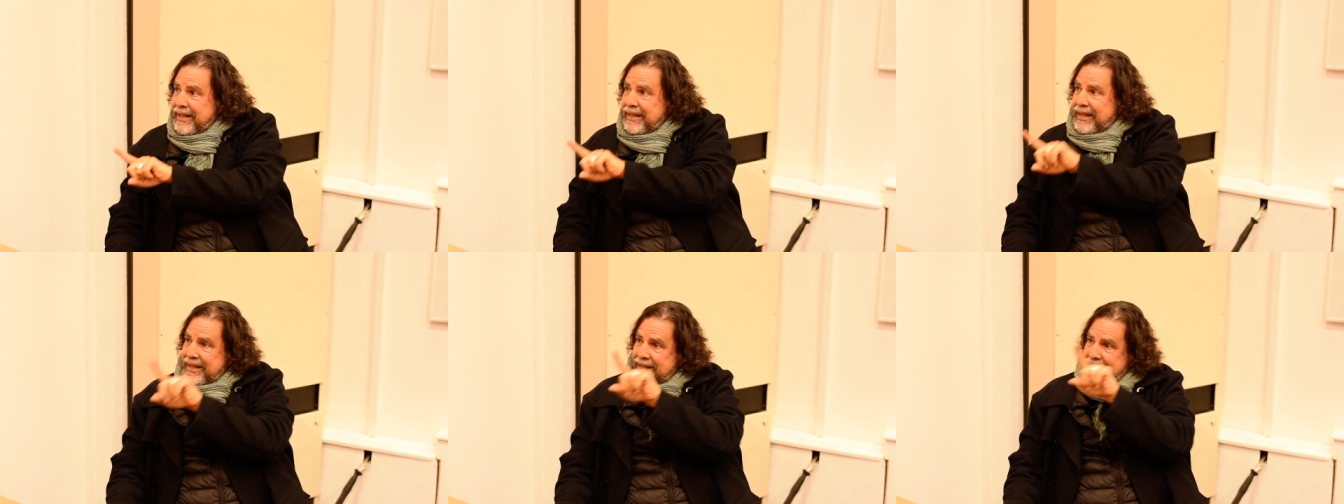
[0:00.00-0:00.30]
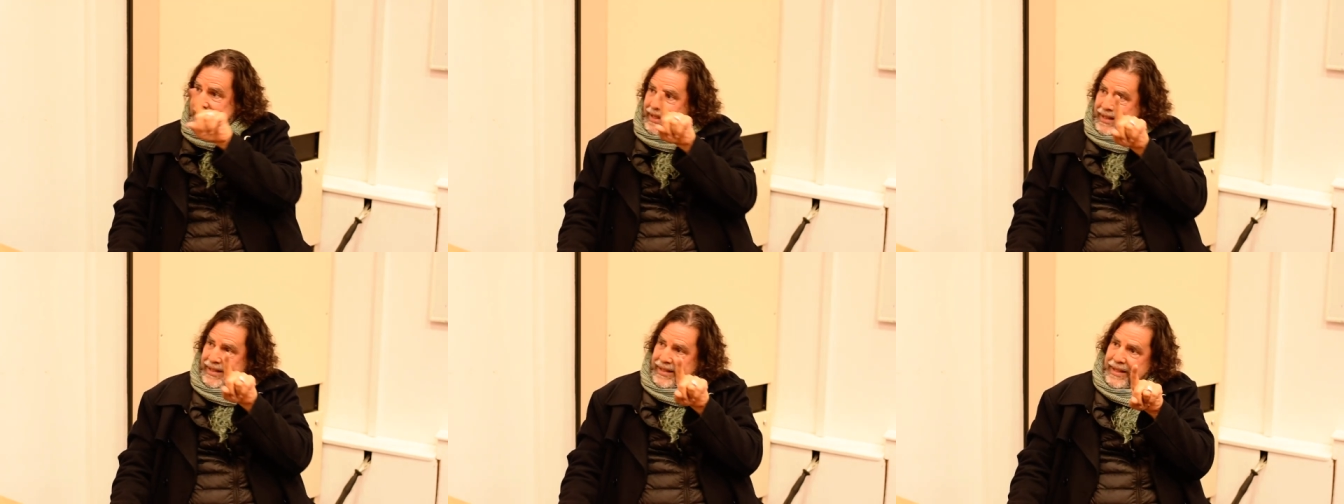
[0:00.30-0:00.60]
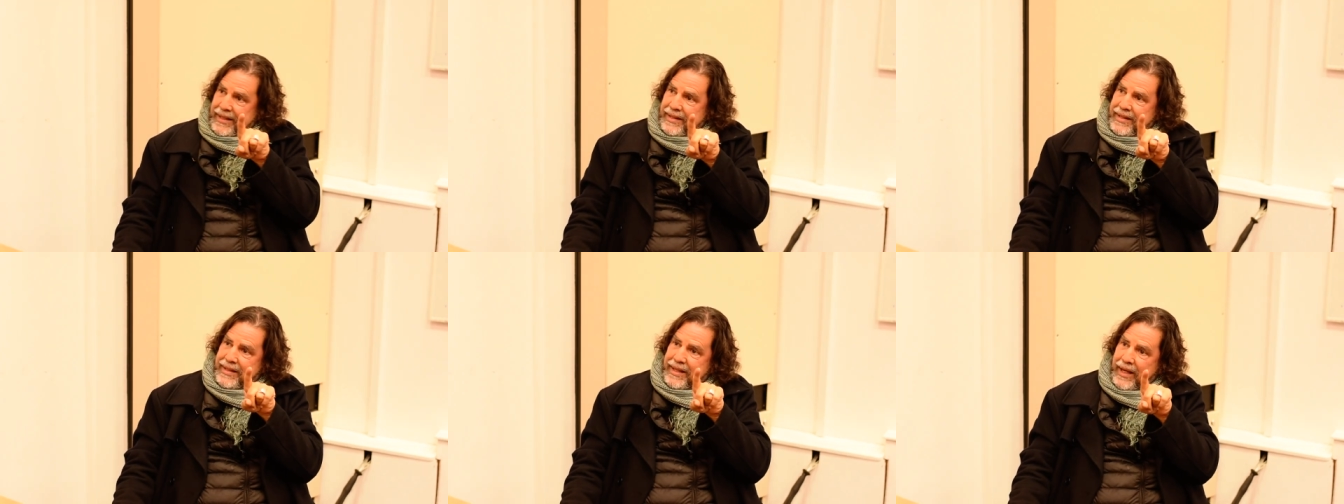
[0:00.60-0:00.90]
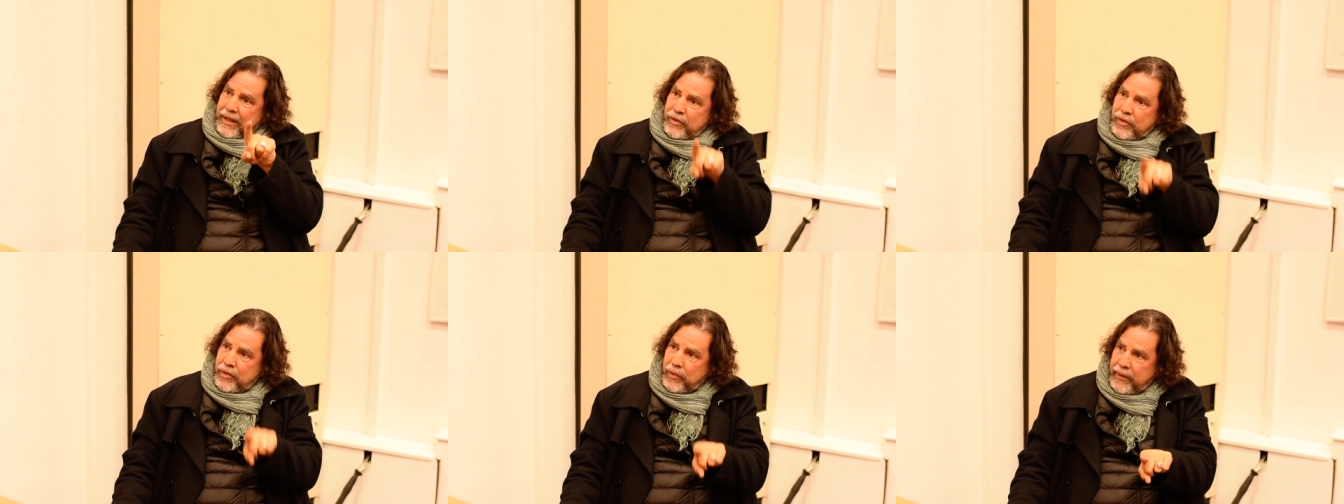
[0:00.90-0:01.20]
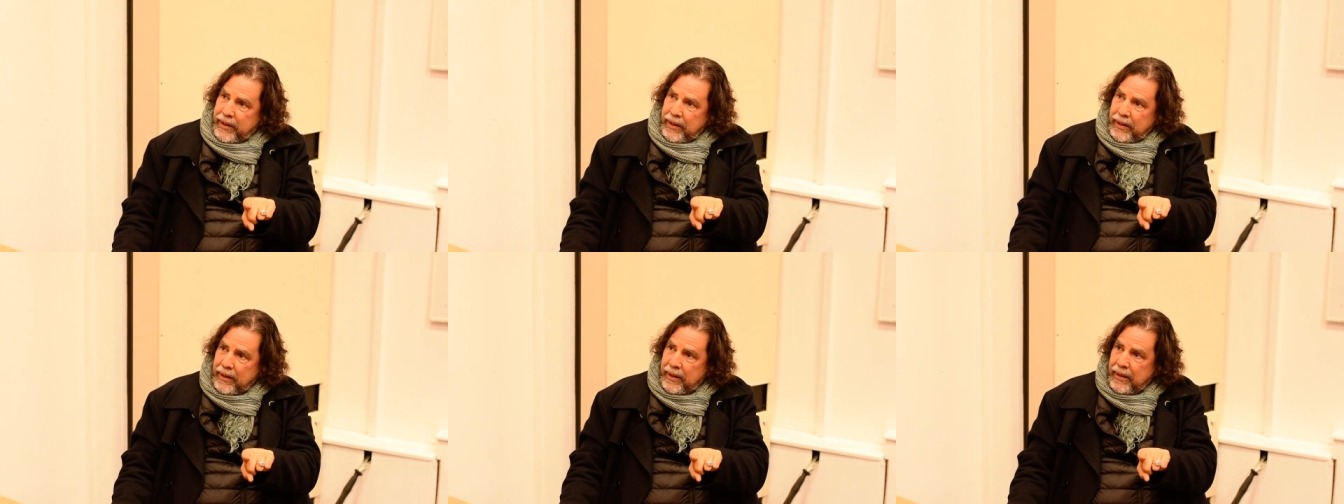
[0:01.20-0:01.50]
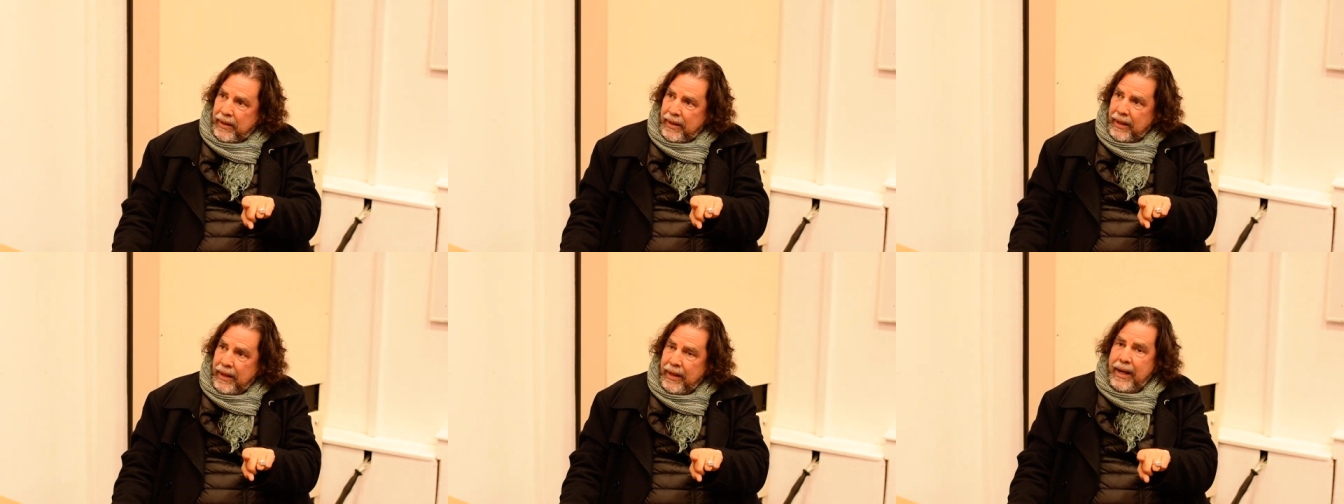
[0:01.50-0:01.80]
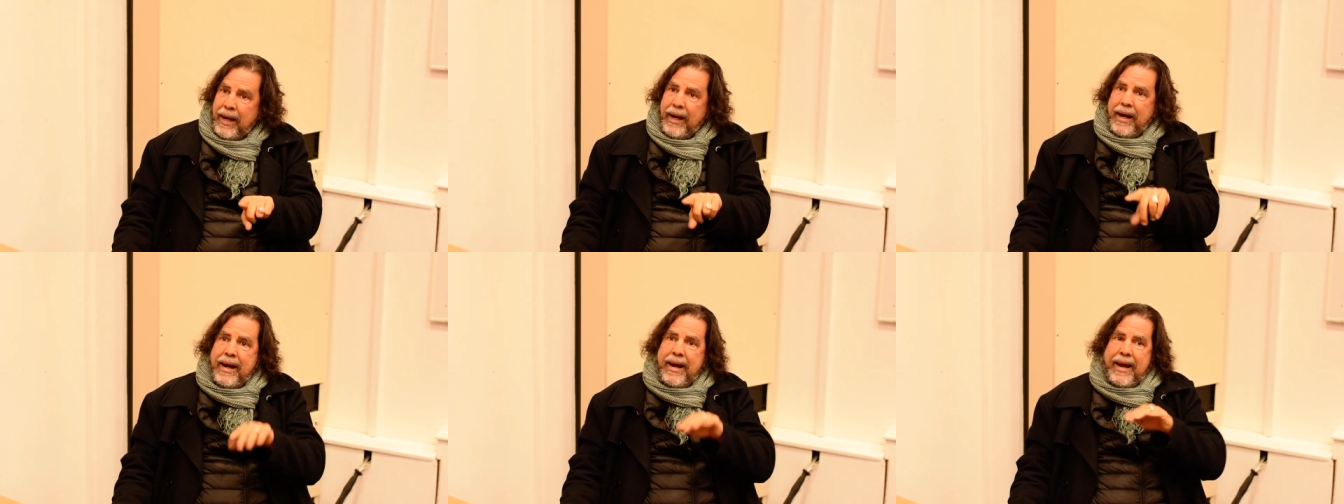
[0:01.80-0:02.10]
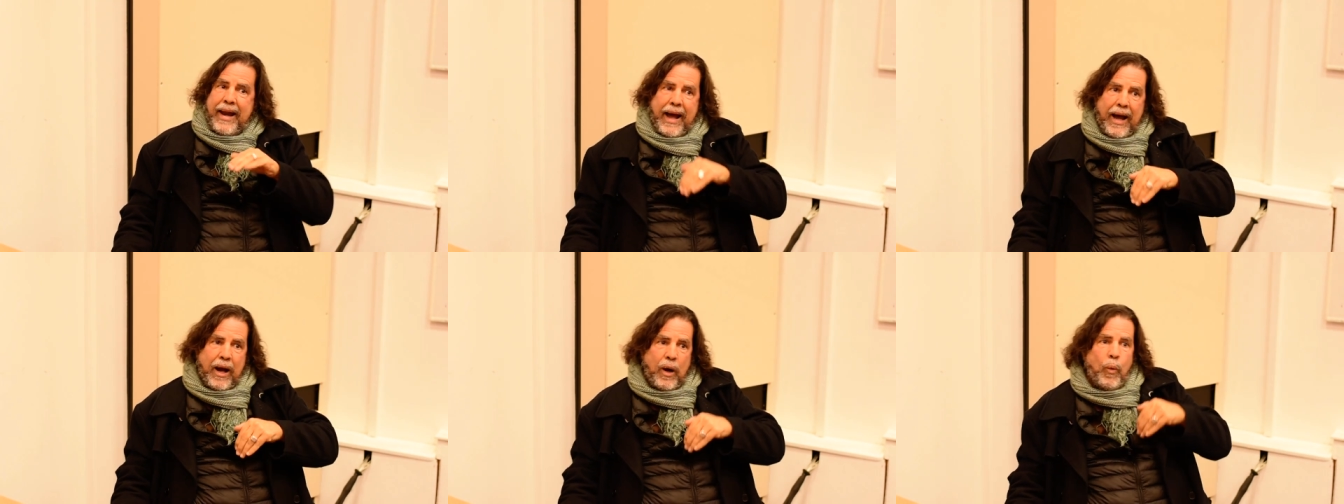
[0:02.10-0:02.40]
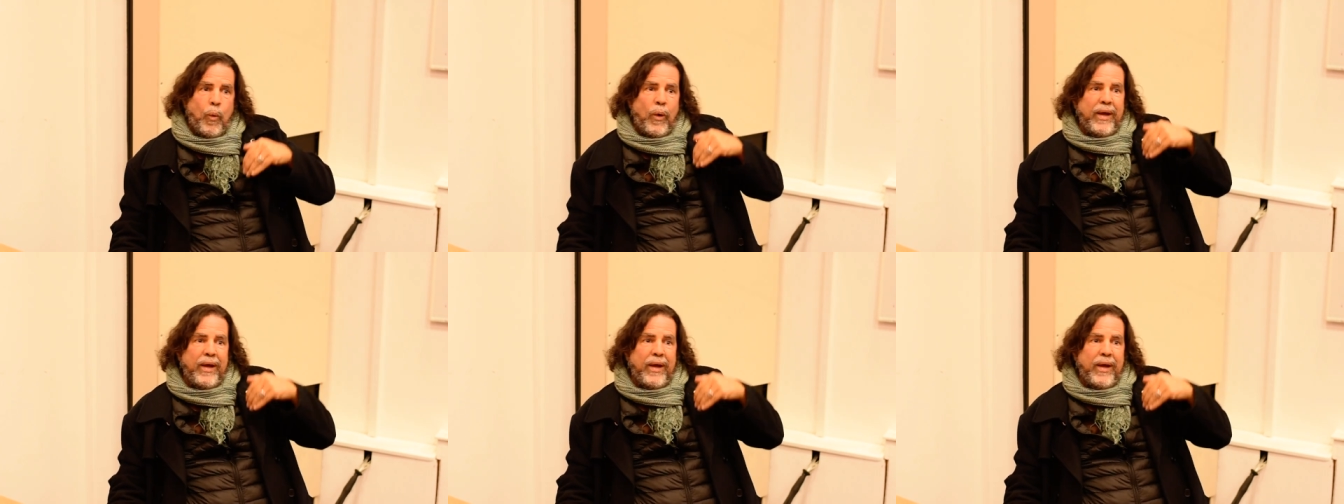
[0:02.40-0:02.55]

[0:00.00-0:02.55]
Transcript: in the 16th century. Now,